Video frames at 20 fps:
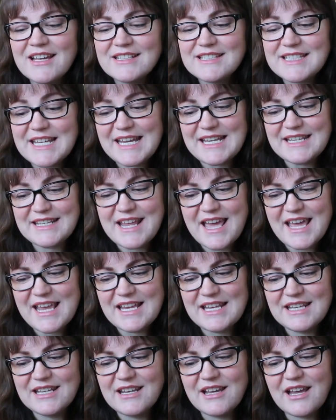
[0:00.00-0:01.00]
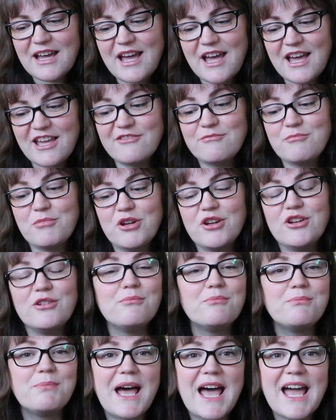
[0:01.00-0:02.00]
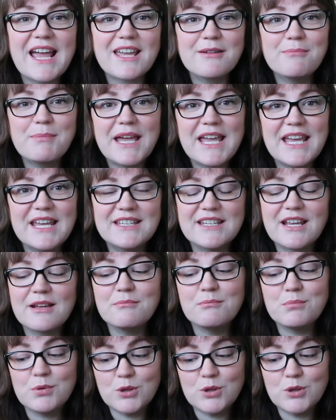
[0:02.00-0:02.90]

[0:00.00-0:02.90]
Day 9, I've put back pain and